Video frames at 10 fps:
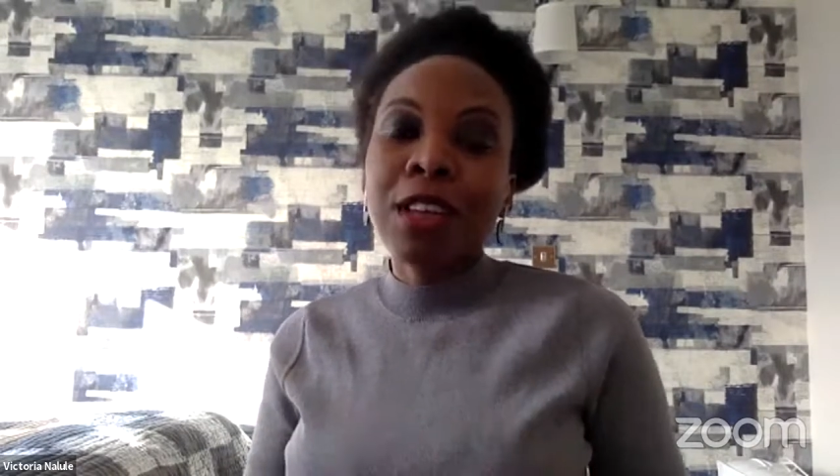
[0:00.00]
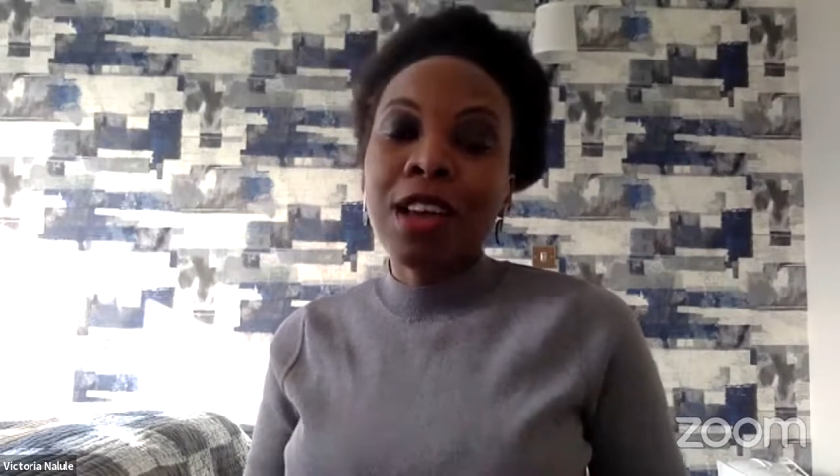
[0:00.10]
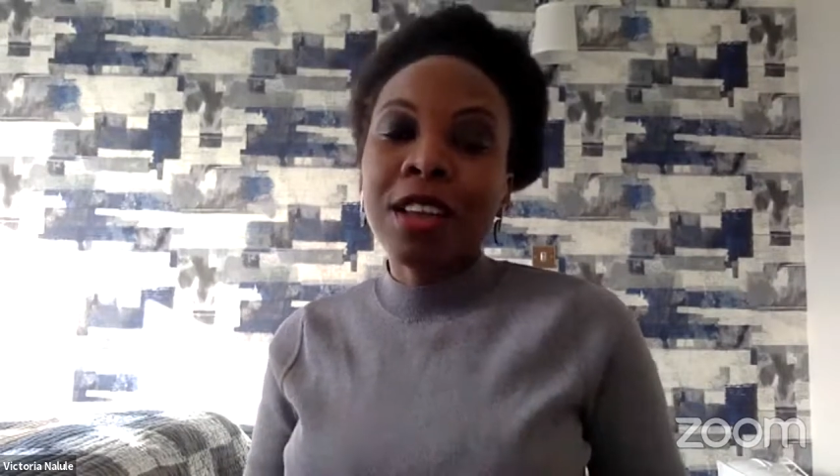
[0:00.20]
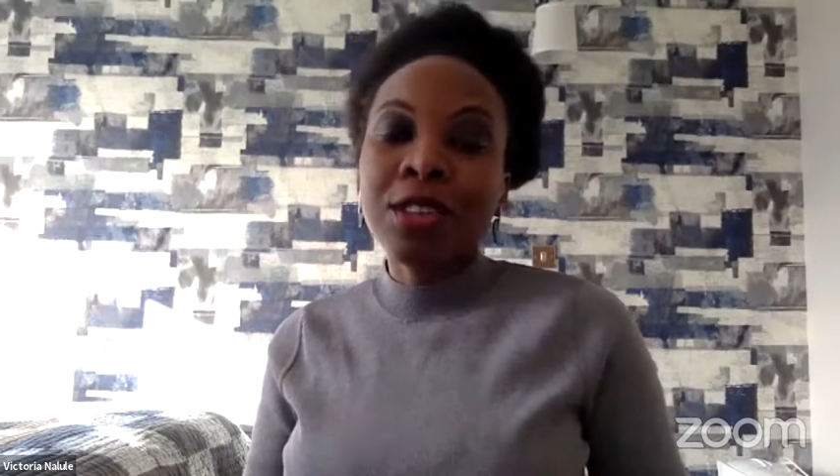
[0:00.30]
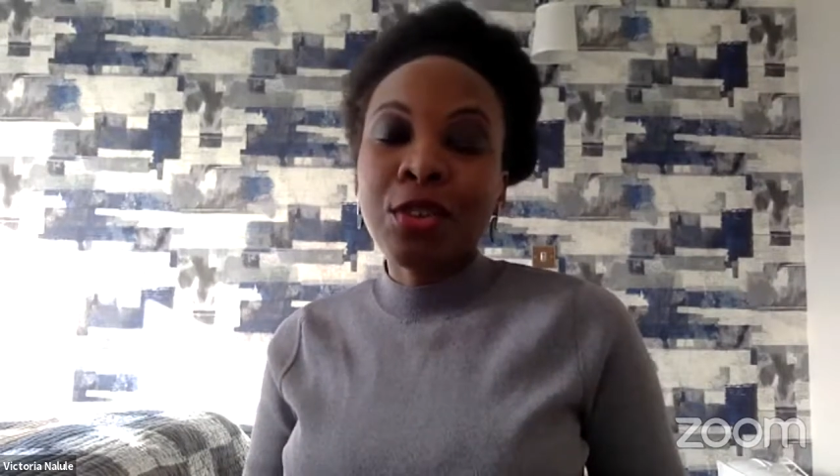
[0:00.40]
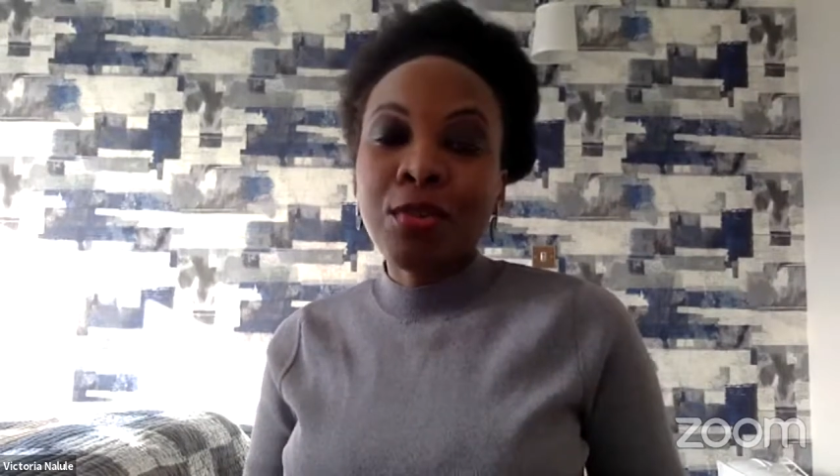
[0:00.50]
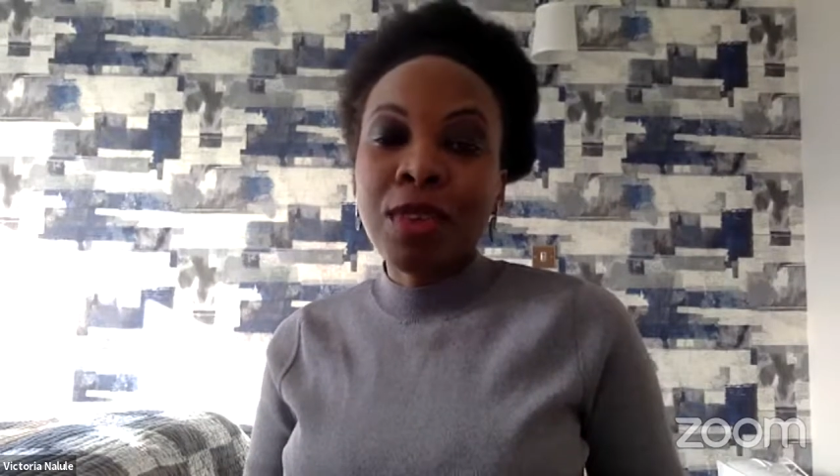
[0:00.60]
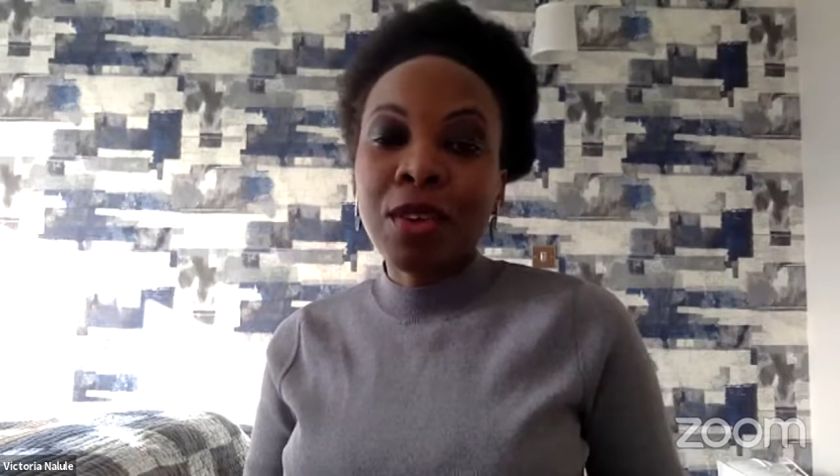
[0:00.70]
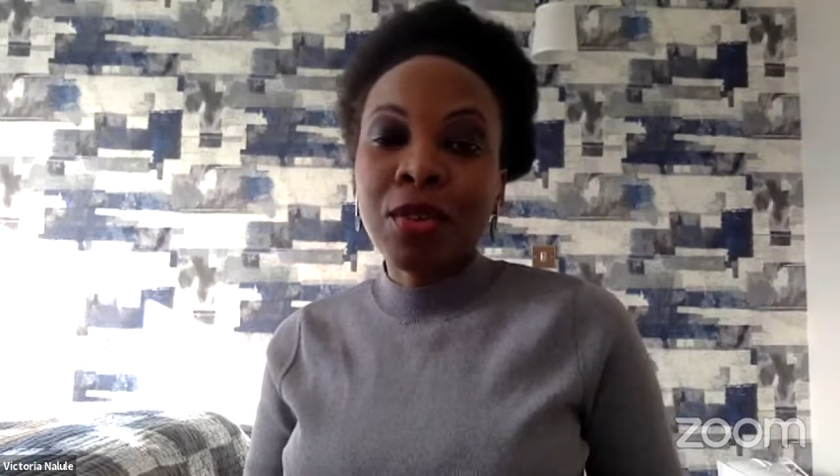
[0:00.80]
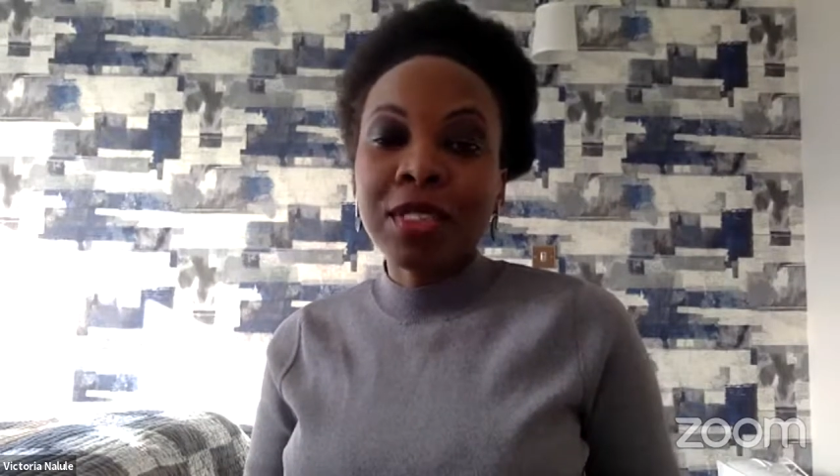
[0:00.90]
the
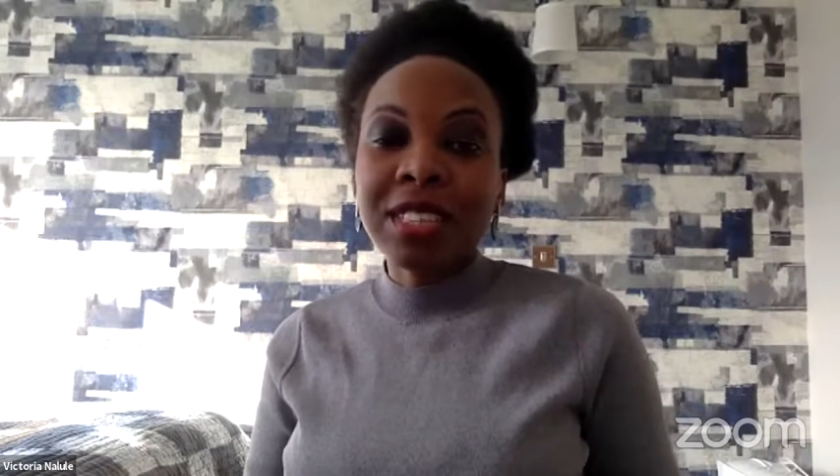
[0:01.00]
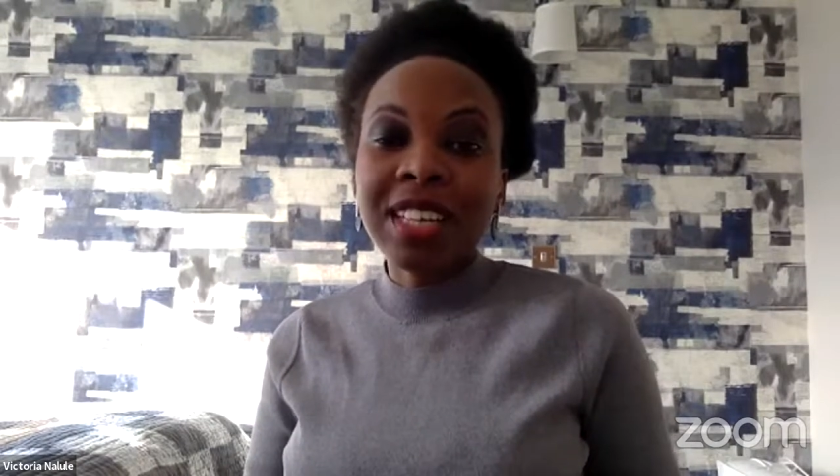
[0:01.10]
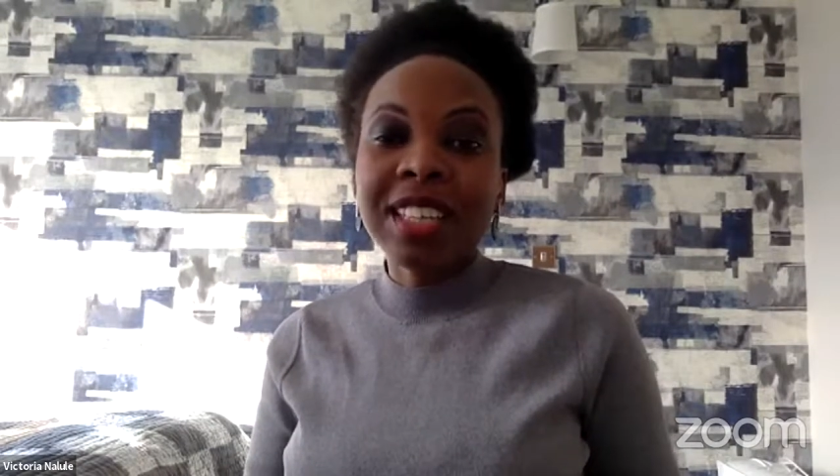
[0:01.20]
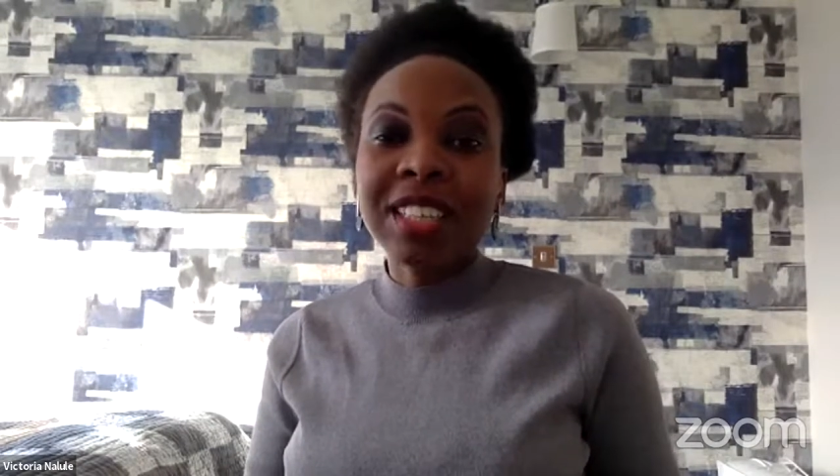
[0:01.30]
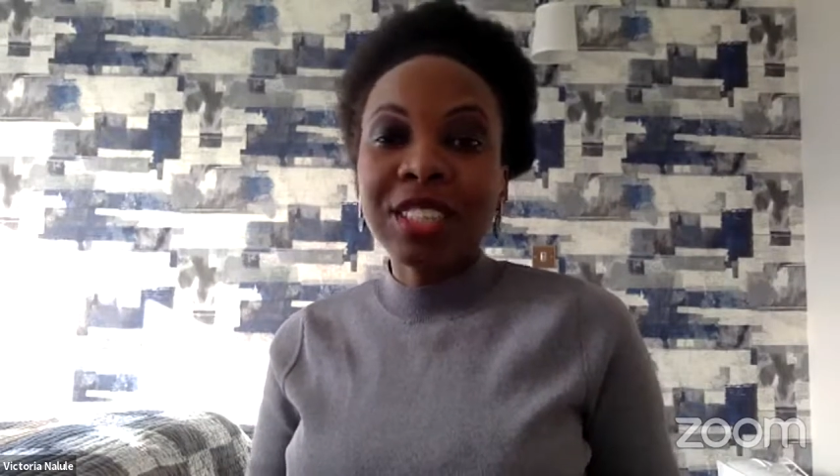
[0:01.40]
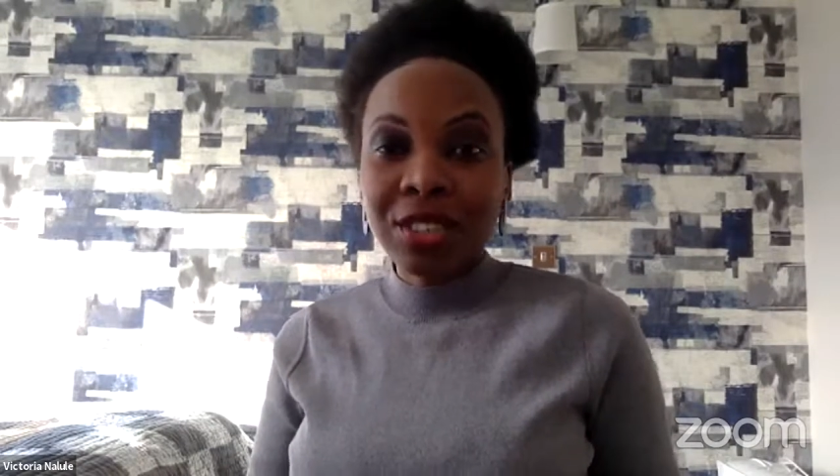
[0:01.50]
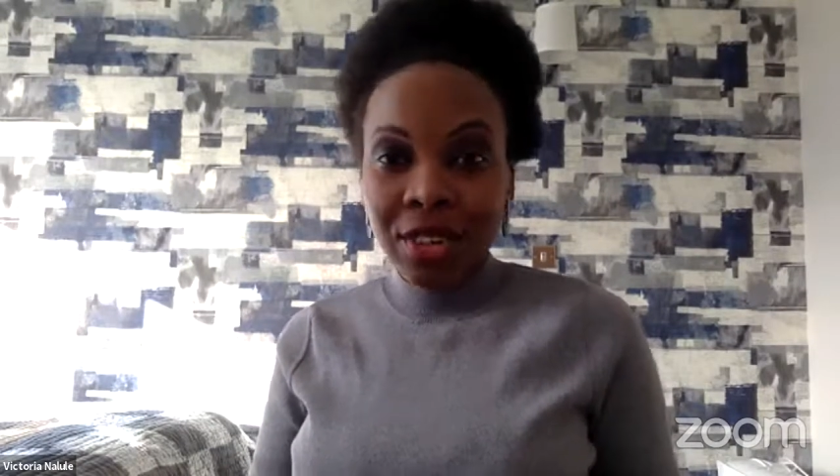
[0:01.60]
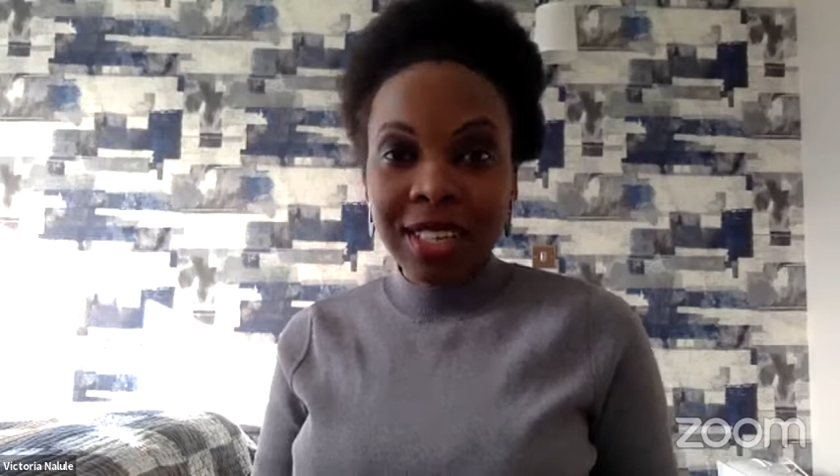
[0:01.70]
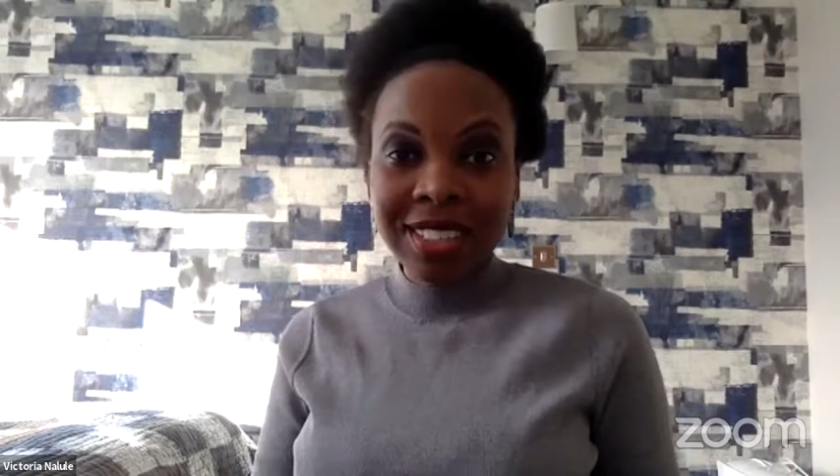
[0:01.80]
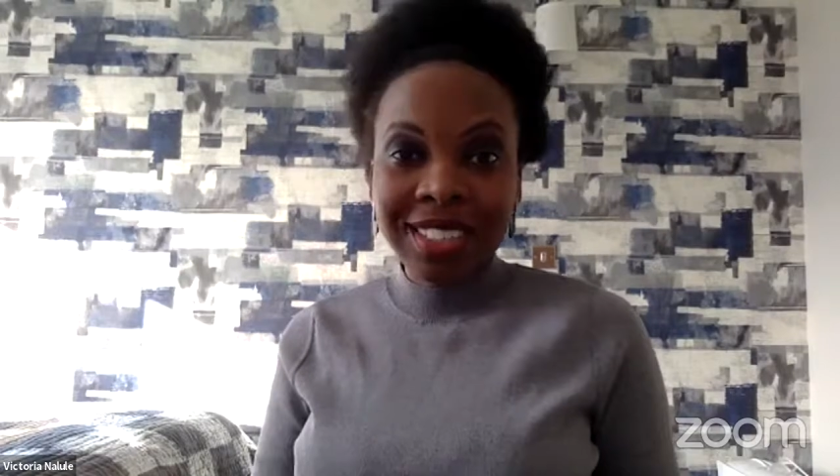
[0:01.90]
topic concerning
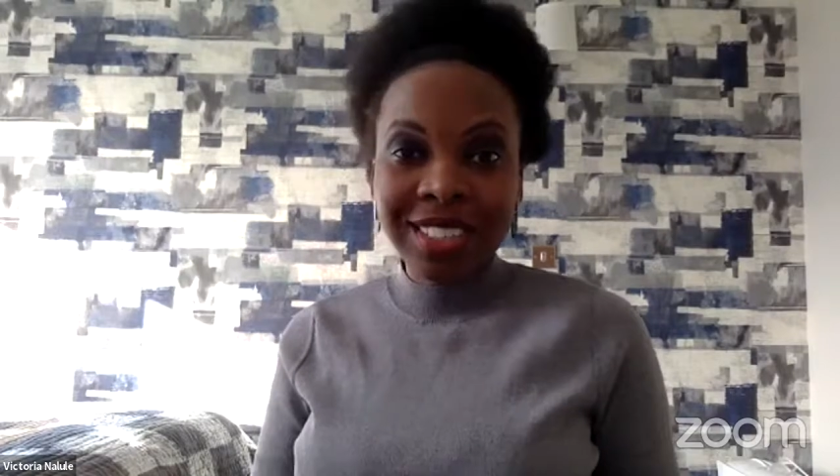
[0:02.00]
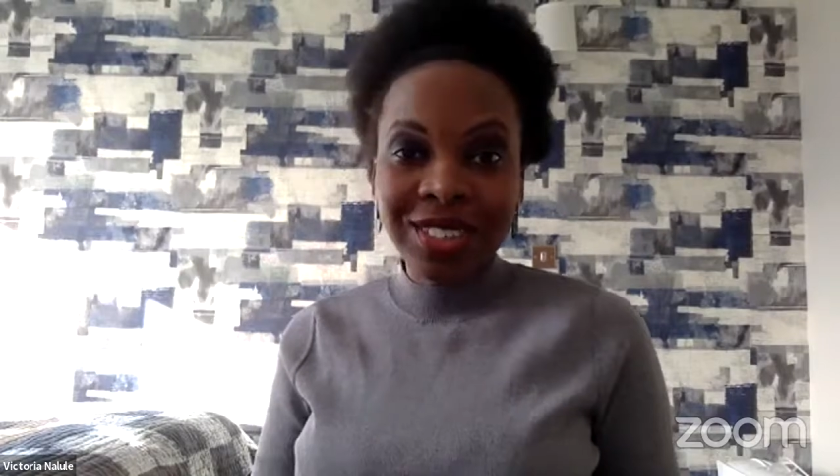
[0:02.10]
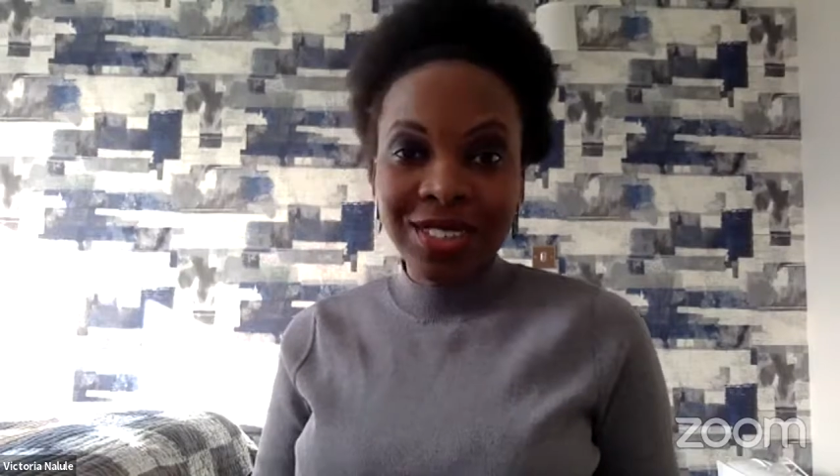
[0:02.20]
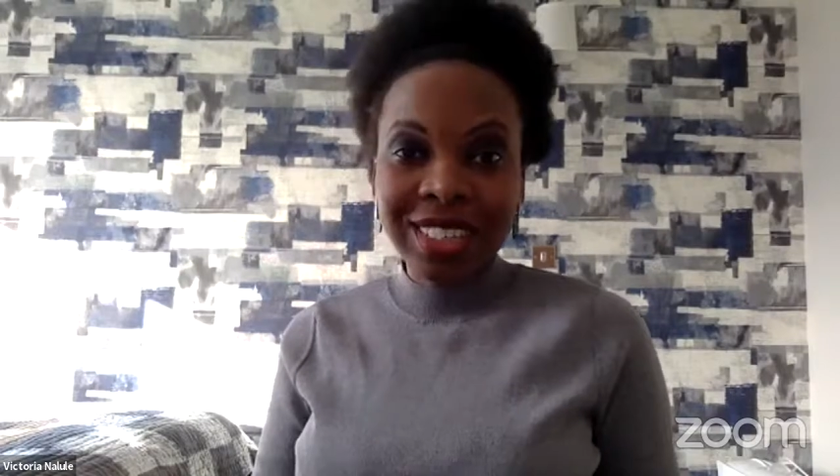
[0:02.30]
digitalization